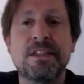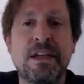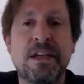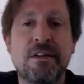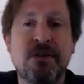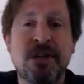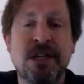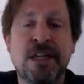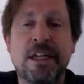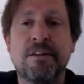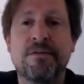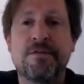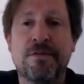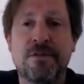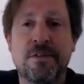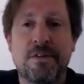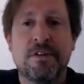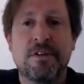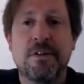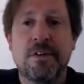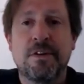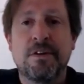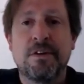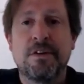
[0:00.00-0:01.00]
They're a gift
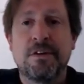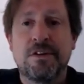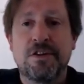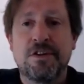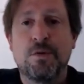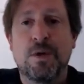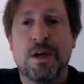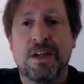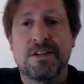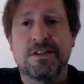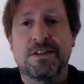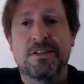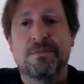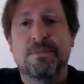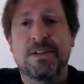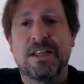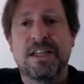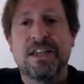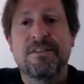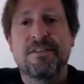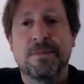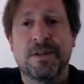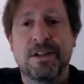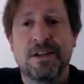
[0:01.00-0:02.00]
to us,
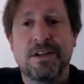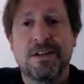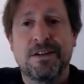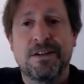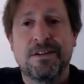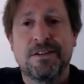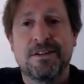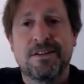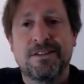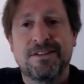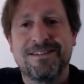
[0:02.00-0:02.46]
believe me.